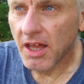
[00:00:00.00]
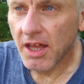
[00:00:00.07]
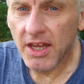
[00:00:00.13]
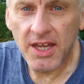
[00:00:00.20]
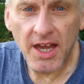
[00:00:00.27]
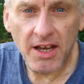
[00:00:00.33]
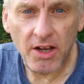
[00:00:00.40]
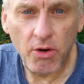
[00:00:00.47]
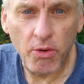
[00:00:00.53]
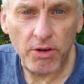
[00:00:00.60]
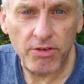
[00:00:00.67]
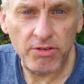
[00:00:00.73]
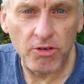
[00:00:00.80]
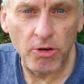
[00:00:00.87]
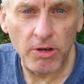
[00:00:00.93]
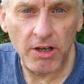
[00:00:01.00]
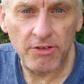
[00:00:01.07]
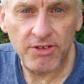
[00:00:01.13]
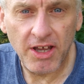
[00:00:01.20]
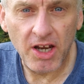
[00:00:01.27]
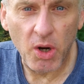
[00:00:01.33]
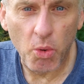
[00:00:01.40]
He had to quit school
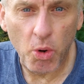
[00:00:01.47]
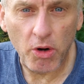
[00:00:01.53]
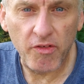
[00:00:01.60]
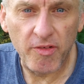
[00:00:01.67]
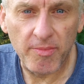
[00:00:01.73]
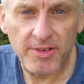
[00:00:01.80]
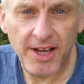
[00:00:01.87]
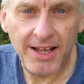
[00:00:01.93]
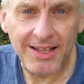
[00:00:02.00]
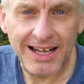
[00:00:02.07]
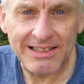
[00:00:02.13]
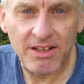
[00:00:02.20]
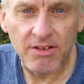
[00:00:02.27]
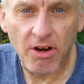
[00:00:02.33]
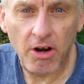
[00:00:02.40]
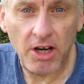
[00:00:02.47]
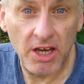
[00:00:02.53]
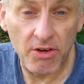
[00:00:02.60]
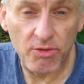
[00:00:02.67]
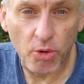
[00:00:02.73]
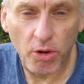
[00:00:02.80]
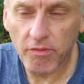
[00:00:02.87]
because he had to work from daylight to dark.
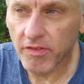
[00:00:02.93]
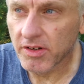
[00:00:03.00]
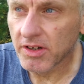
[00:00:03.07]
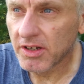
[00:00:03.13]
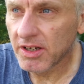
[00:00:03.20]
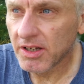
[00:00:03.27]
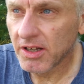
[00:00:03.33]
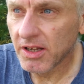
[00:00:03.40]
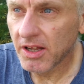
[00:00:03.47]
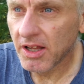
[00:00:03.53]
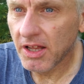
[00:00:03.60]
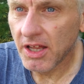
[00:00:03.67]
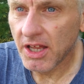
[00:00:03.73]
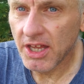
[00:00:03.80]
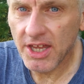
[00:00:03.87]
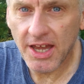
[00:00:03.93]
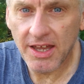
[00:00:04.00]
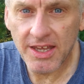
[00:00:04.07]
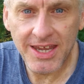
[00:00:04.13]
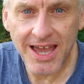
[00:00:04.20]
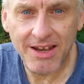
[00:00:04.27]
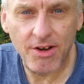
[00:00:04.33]
He was orphaned. He
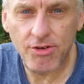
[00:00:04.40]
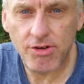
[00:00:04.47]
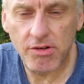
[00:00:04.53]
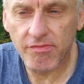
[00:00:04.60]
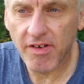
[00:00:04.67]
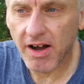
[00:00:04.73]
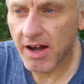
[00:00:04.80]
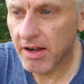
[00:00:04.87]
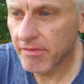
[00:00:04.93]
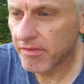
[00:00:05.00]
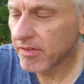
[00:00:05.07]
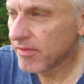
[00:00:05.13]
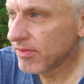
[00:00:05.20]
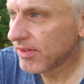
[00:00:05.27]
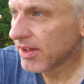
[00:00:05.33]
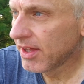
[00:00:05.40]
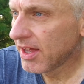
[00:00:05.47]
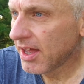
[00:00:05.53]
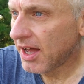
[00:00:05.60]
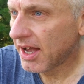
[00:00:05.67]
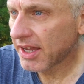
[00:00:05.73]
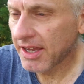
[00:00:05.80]
had, he had to survive.
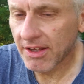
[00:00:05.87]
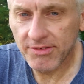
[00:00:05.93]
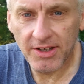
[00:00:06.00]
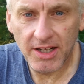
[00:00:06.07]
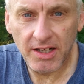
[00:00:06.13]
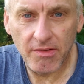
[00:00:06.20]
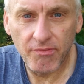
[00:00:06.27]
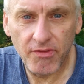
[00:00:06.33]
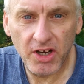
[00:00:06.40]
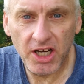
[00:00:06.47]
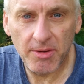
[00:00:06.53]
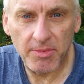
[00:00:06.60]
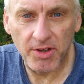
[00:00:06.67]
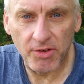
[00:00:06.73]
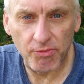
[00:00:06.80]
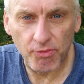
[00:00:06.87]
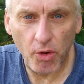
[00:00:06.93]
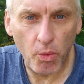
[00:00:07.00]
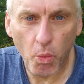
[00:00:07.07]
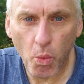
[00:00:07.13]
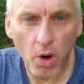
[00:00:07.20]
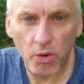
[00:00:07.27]
I guess they didn't feed him in the
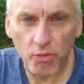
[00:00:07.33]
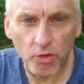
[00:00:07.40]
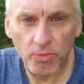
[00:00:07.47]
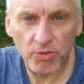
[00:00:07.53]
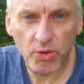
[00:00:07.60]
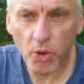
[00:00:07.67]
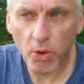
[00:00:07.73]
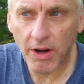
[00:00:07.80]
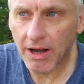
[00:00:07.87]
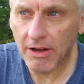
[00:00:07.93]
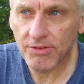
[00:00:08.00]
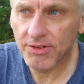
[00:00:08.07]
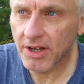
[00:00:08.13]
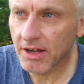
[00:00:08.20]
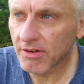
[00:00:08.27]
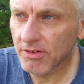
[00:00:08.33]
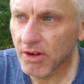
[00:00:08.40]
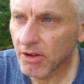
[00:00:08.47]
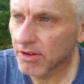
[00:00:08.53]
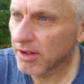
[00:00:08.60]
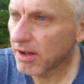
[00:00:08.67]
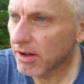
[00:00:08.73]
one-room schoolhouse. I don't
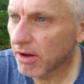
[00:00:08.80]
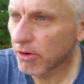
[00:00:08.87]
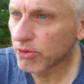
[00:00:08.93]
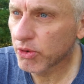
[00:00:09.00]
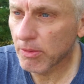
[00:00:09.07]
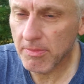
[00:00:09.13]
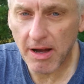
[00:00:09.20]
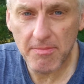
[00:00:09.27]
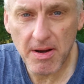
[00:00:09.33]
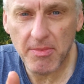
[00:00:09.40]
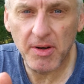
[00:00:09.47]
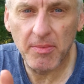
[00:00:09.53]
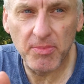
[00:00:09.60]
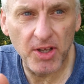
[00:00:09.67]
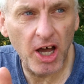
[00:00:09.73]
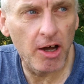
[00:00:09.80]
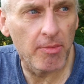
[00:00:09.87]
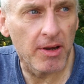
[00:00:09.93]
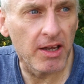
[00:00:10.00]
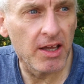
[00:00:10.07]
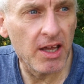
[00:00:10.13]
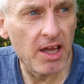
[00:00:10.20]
know the whole story, but I remember him
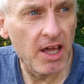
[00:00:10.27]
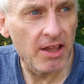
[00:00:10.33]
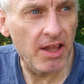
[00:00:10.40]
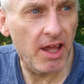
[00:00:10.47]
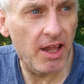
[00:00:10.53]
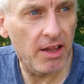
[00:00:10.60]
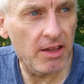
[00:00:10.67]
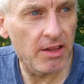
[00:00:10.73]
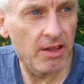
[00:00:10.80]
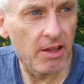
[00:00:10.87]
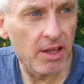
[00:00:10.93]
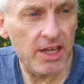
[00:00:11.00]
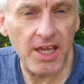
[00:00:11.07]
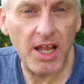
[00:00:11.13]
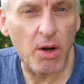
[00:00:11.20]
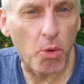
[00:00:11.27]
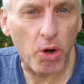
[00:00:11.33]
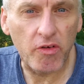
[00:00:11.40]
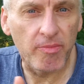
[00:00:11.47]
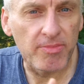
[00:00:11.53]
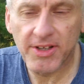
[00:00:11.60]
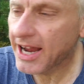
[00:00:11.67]
telling me that he had to
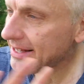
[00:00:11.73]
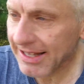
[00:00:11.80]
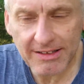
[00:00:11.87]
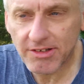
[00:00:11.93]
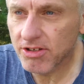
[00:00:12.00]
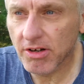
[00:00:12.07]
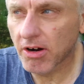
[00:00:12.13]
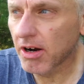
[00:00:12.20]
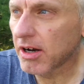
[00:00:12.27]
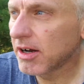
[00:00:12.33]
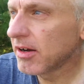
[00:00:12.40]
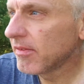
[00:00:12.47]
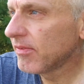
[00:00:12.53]
work from daylight to dark.